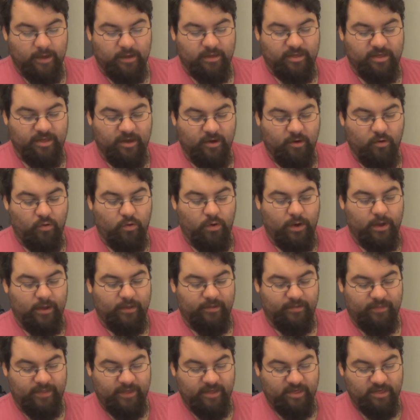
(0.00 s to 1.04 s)
So
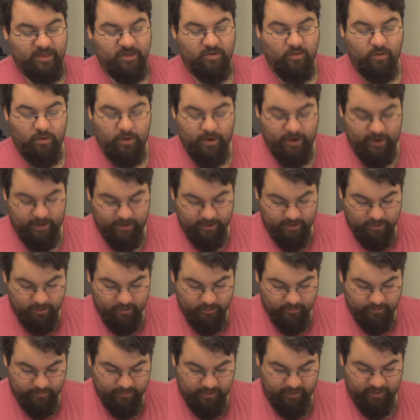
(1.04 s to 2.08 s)
this story
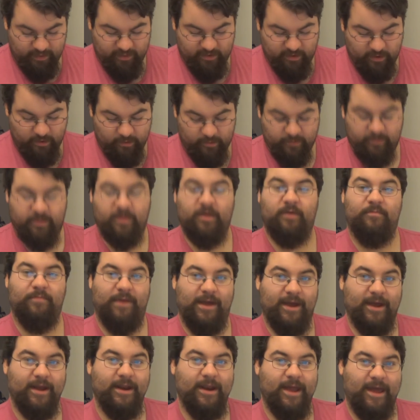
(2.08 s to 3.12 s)
is called To
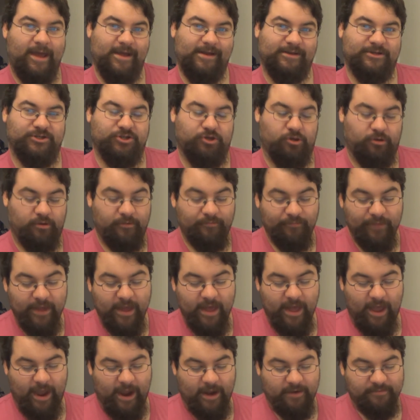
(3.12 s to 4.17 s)
Make an Angel,
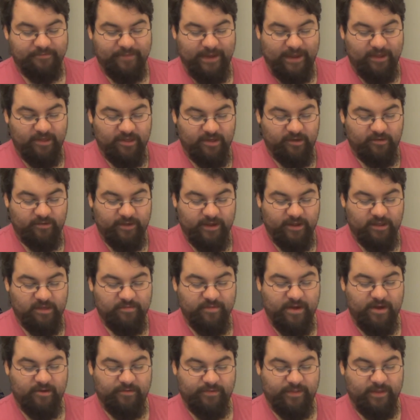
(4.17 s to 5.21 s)
and basically it's
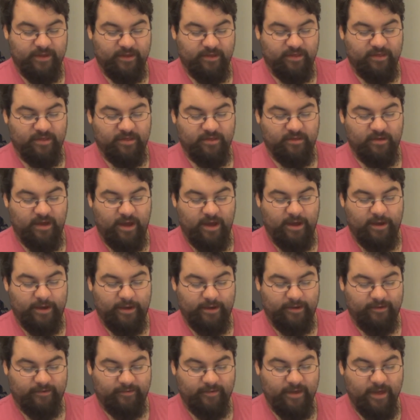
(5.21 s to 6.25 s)
about this
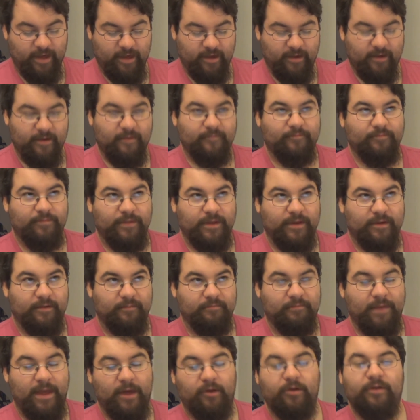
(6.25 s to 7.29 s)

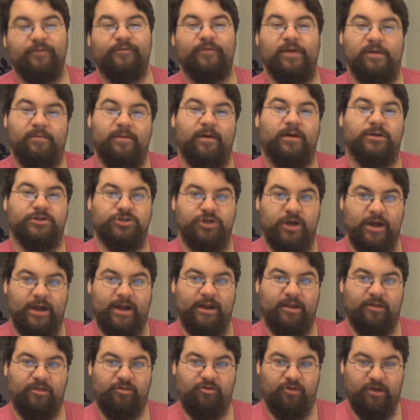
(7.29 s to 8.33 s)
male-to-female
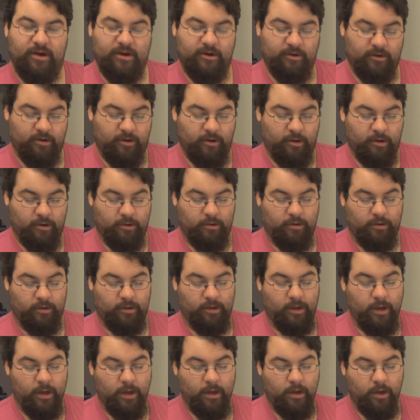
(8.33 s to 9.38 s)
transgender
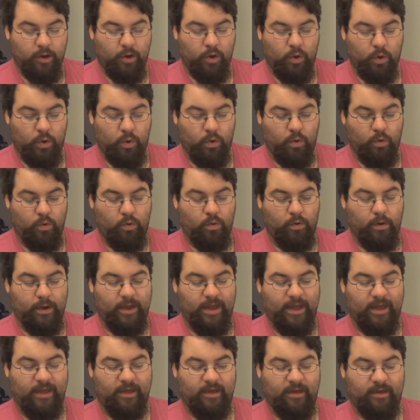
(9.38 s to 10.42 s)
girl who
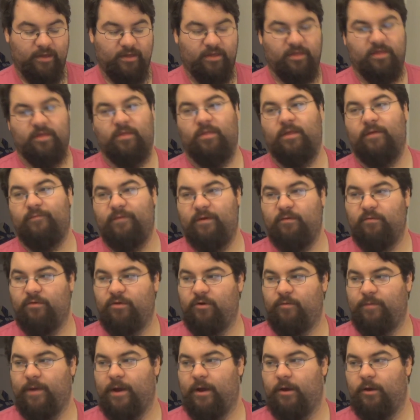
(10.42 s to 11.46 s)
is living
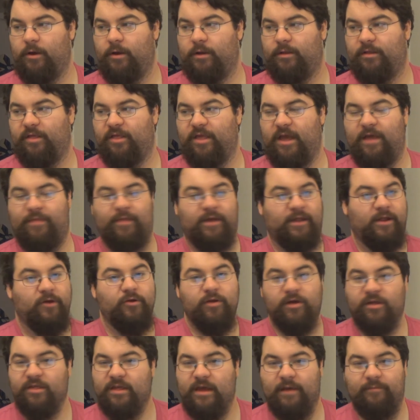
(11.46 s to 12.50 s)
with her parents, and they
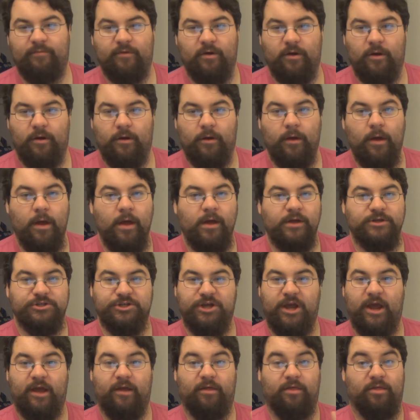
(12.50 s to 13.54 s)
don't accept her.
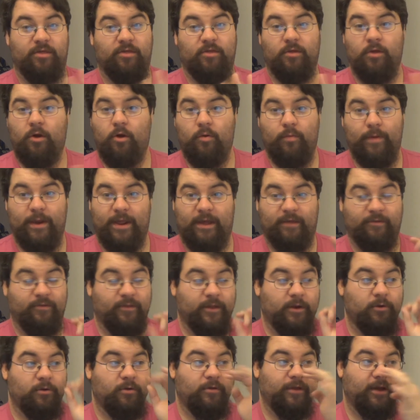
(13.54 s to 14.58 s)
She has nobody,
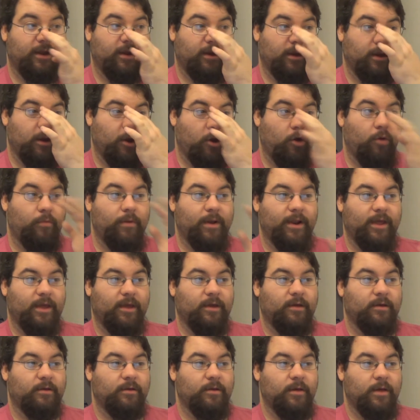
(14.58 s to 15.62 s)
literally
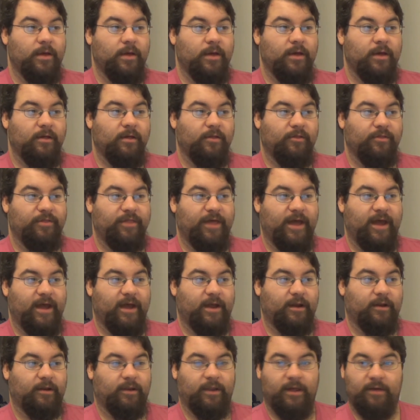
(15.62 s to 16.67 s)
nobody,
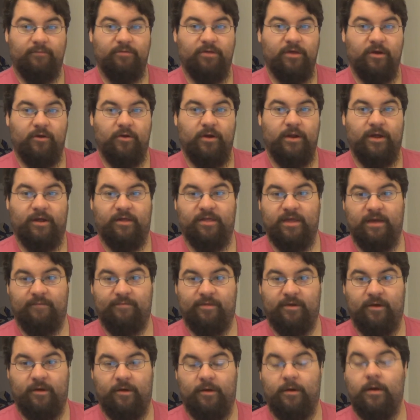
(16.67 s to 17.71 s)
that loves her and
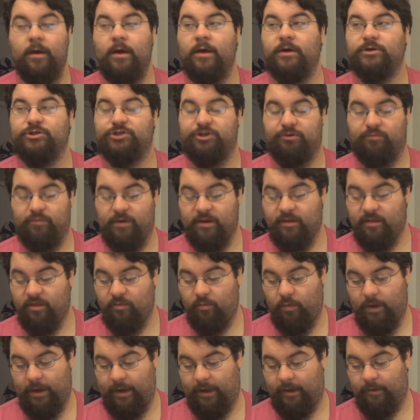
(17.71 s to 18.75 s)
accepts her. She runs
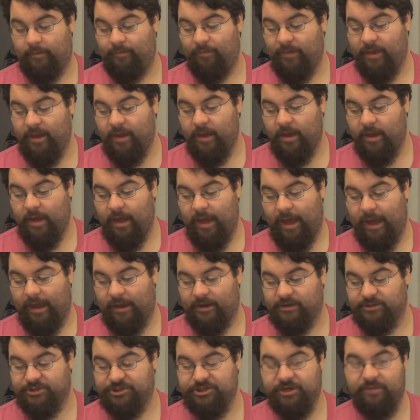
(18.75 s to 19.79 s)
away,
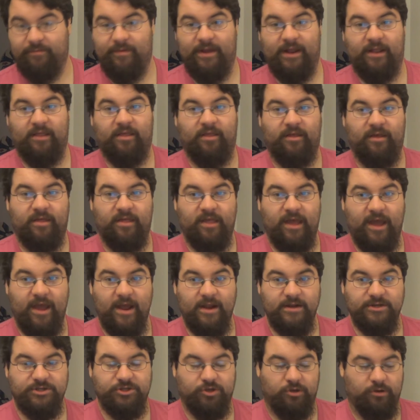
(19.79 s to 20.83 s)
and she meets this
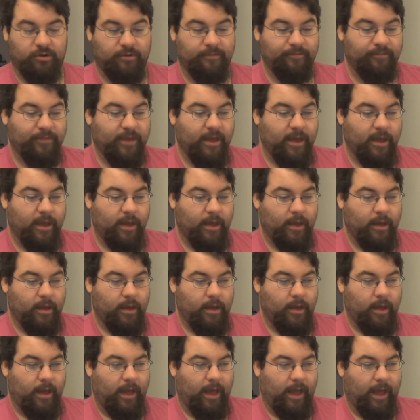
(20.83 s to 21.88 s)
angel.
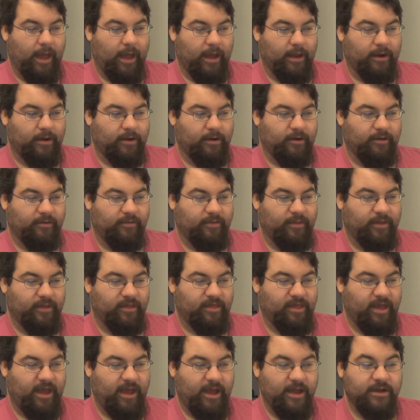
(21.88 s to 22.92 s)
And
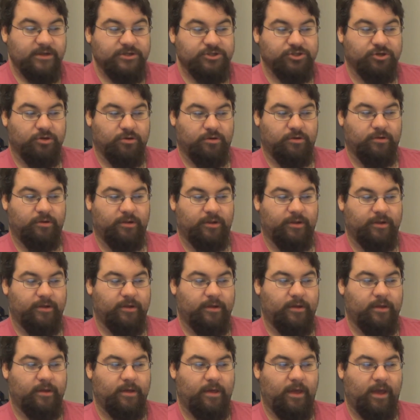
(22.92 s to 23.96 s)
this angel
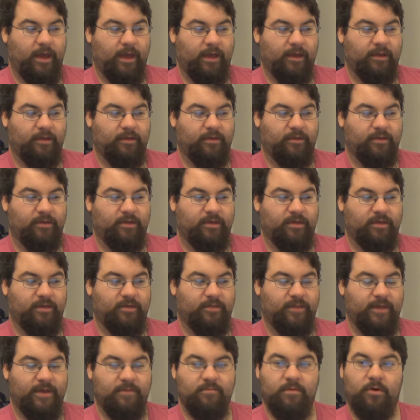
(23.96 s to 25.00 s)

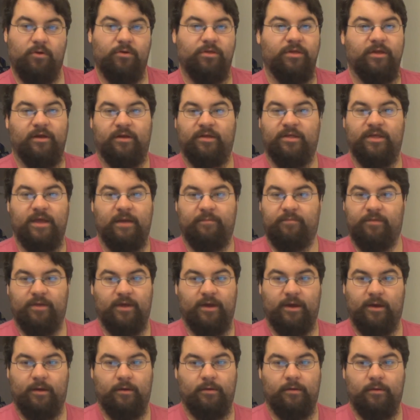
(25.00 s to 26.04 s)
is the most
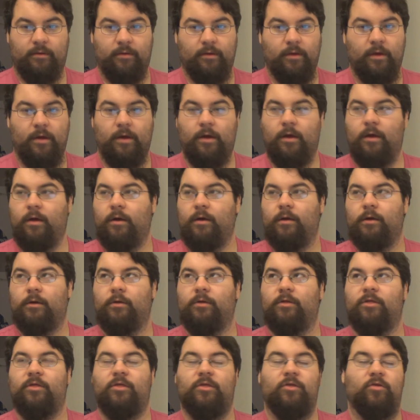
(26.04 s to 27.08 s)
accepting,
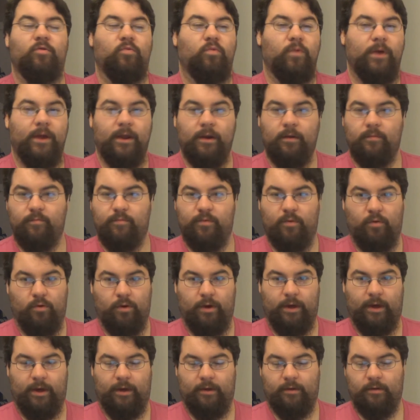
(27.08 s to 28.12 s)
sweet
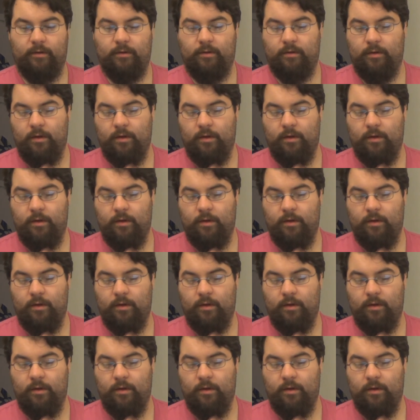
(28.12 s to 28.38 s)
boy.